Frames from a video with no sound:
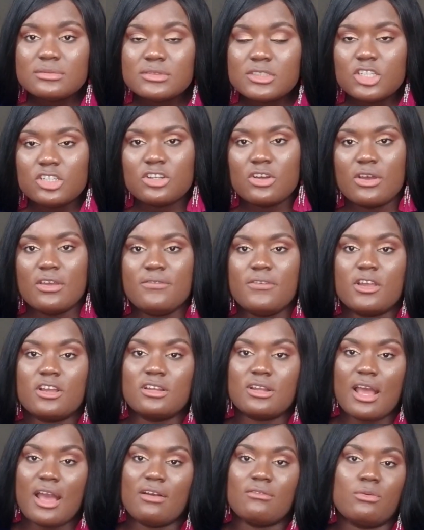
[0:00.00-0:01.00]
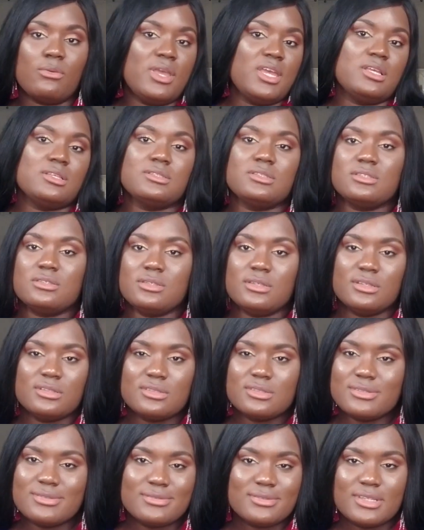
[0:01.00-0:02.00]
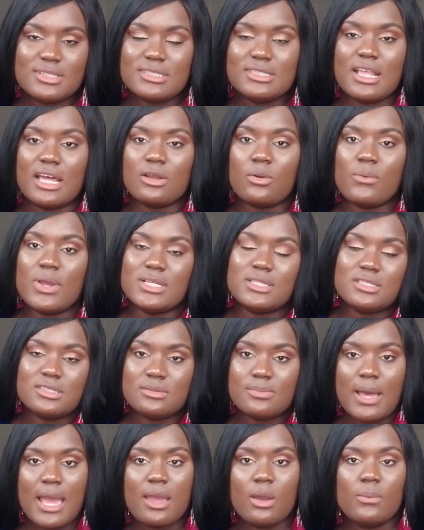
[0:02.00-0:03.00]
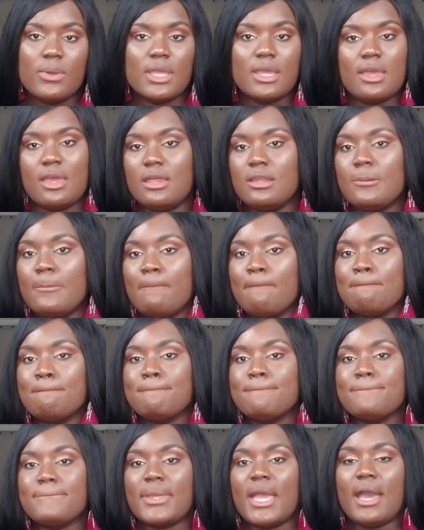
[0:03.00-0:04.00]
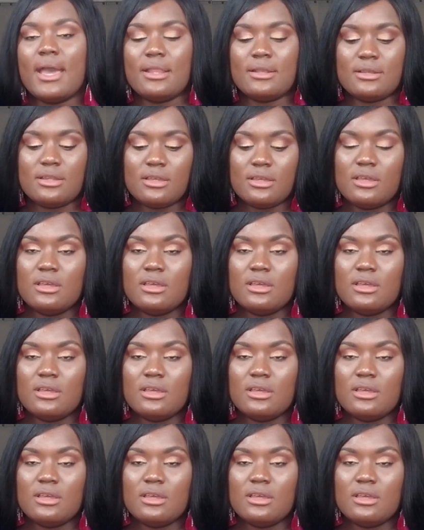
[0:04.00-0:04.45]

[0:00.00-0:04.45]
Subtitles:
You know, if you're gonna have wigs, it's not a waste to buy a wig head, and